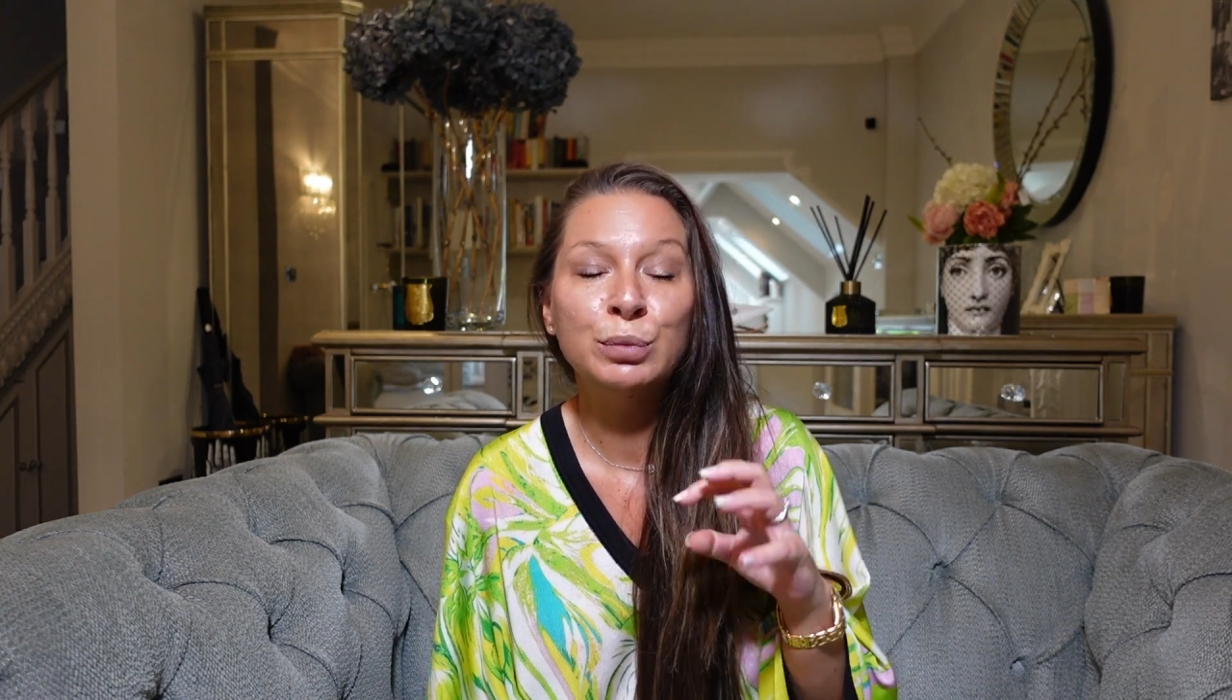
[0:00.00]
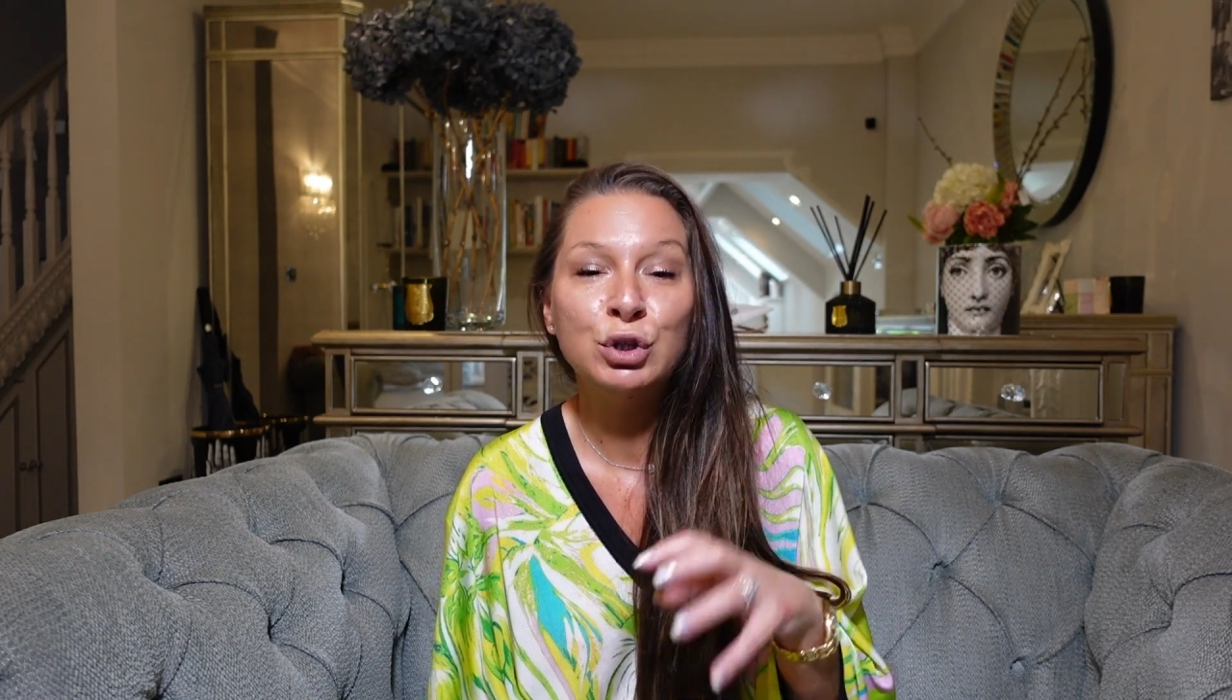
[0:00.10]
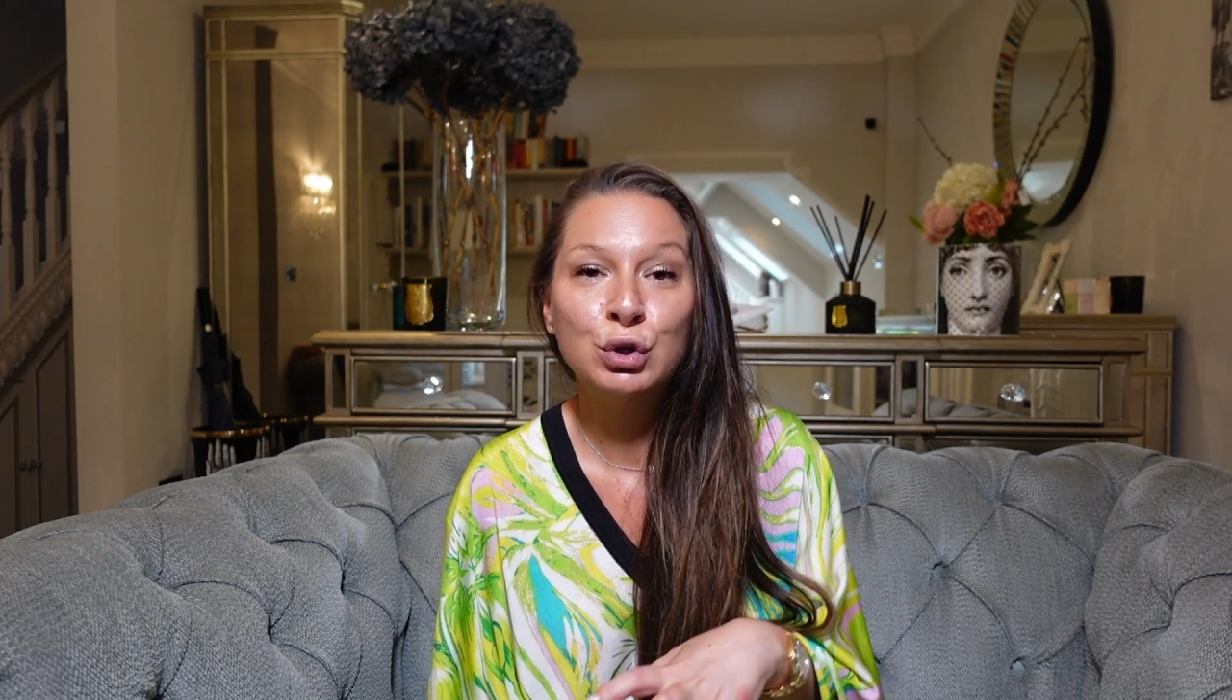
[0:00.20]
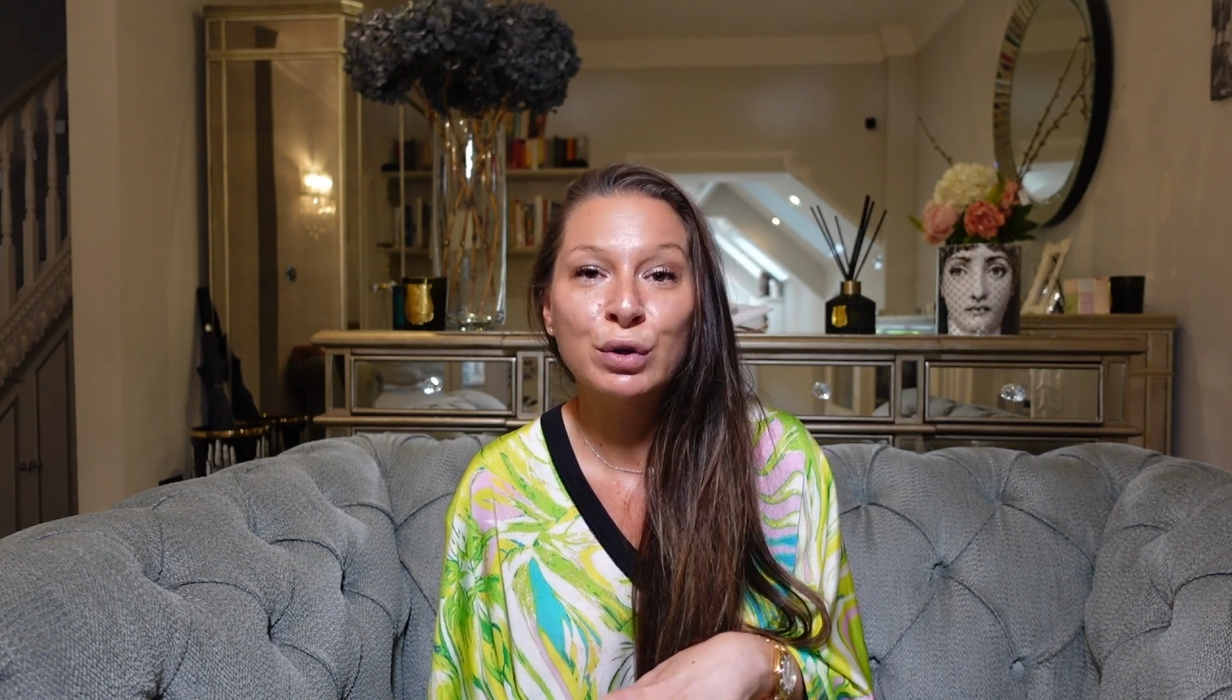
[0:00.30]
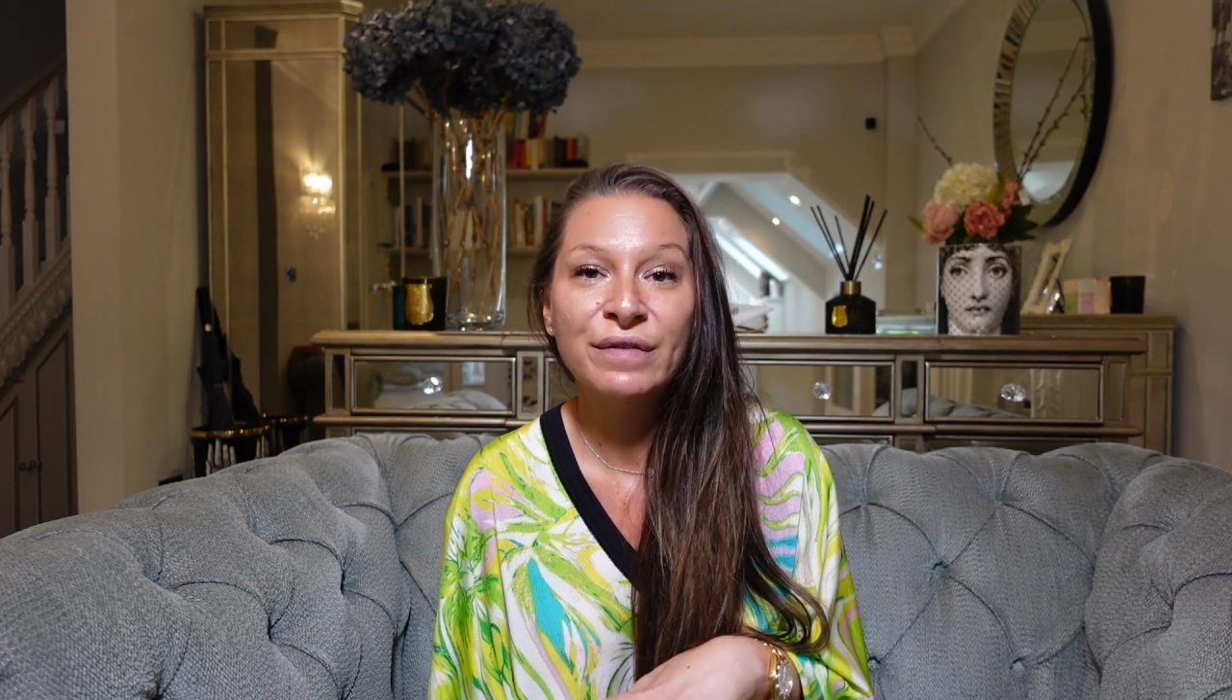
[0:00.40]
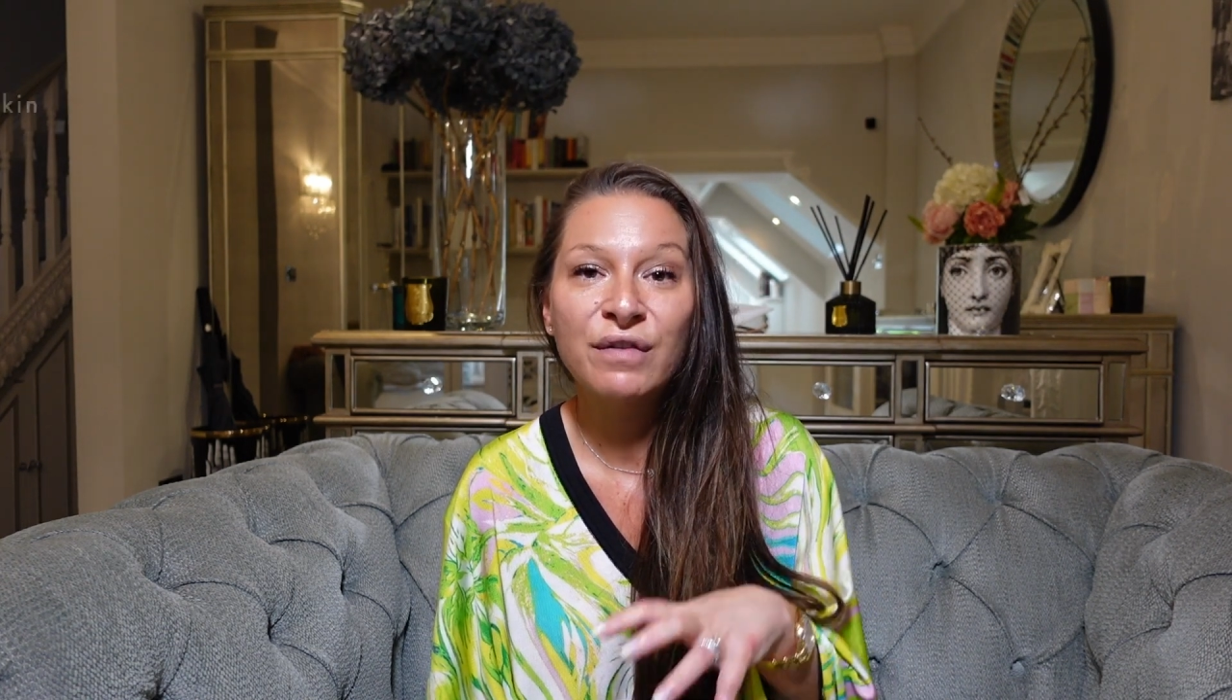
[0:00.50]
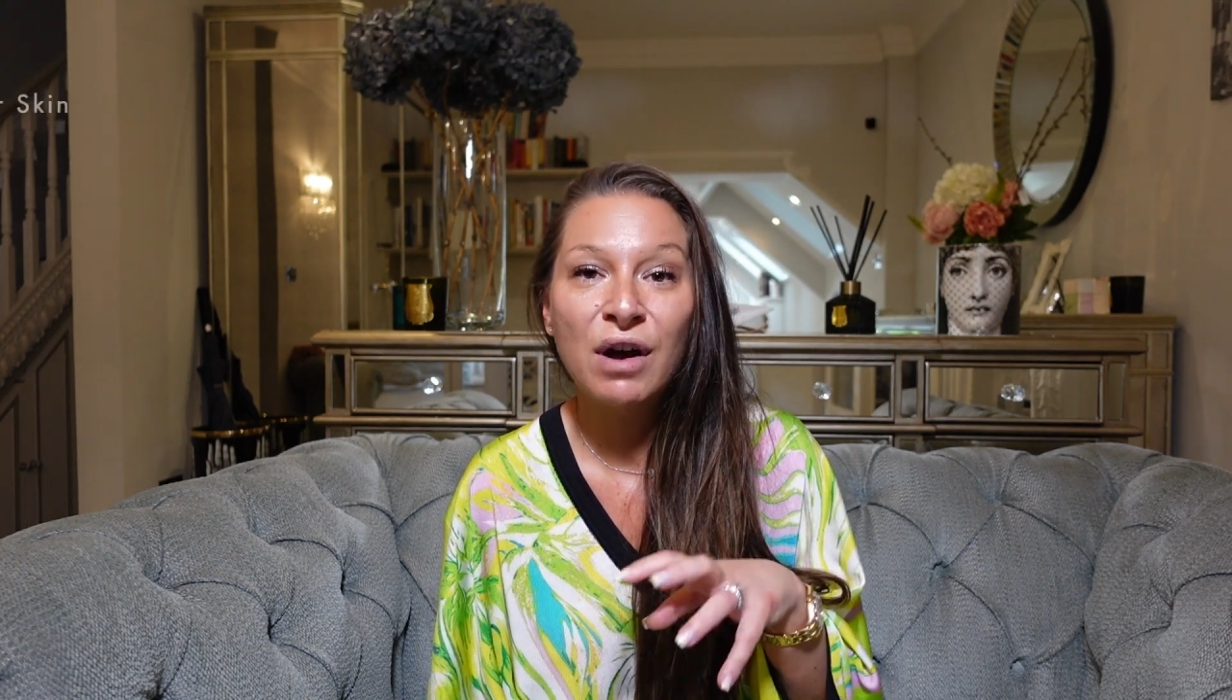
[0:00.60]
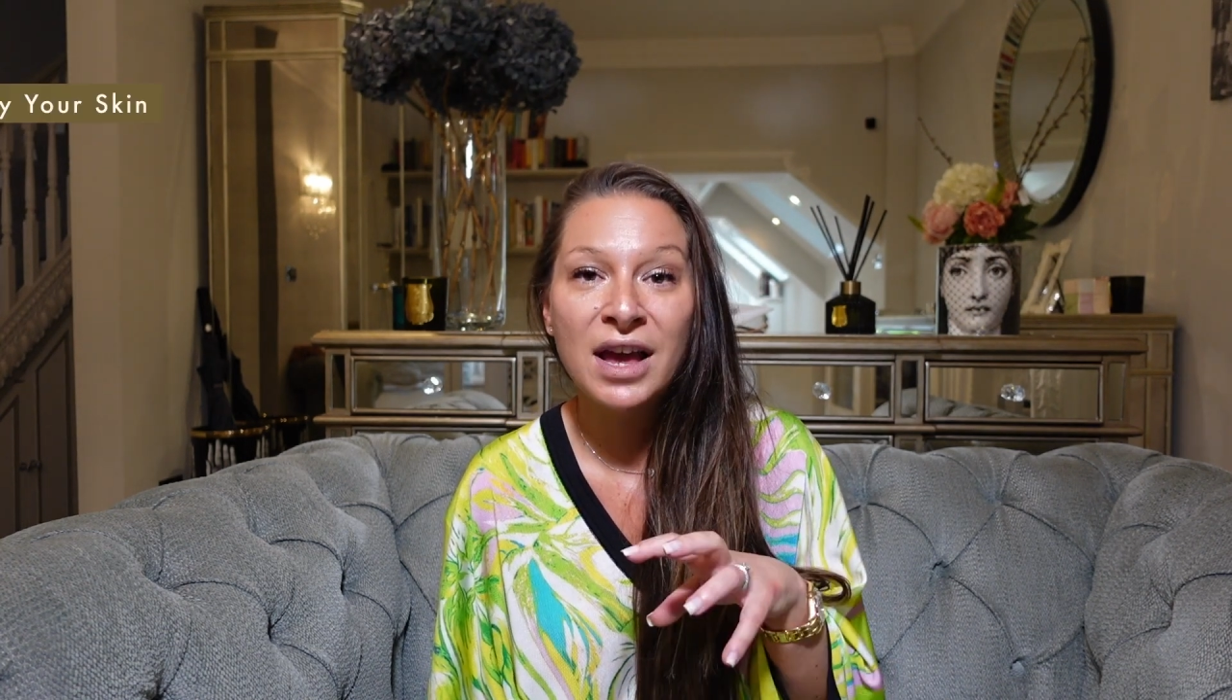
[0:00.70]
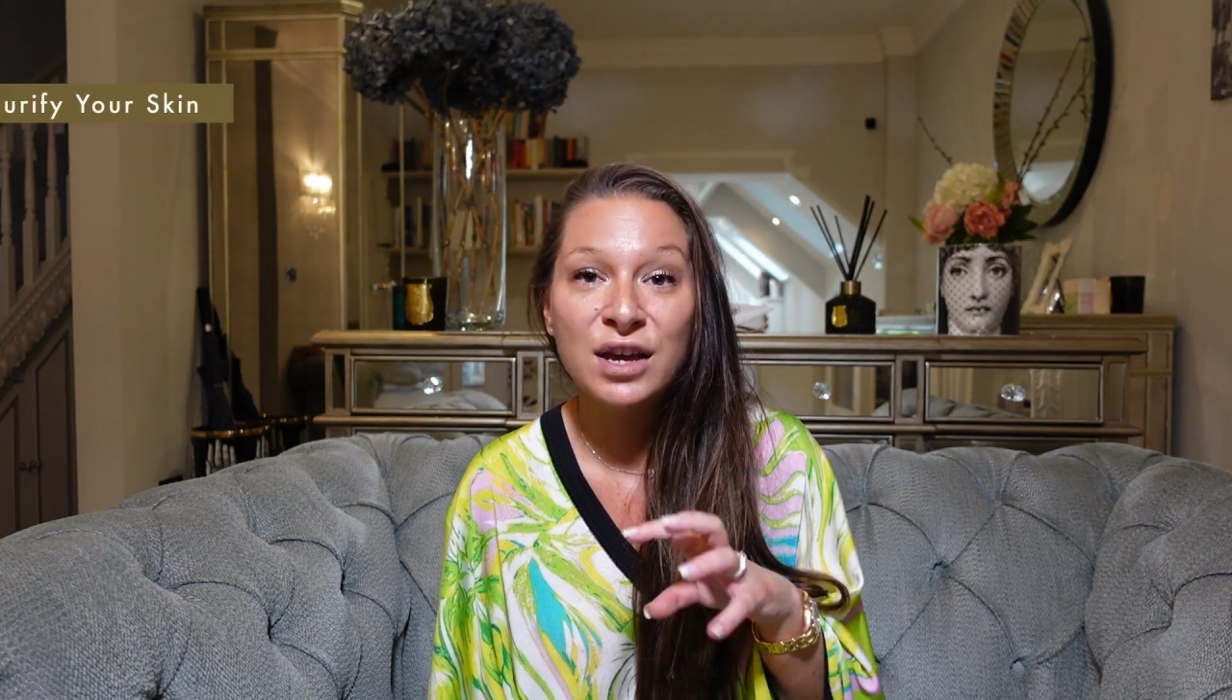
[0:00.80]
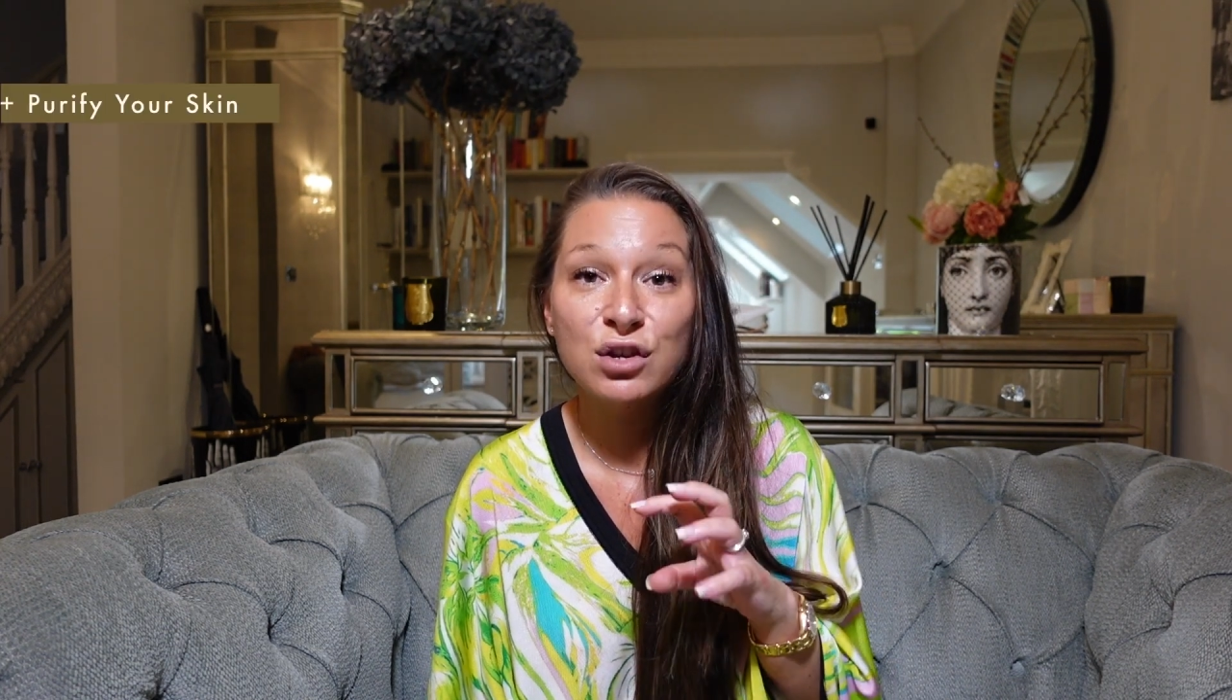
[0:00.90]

purify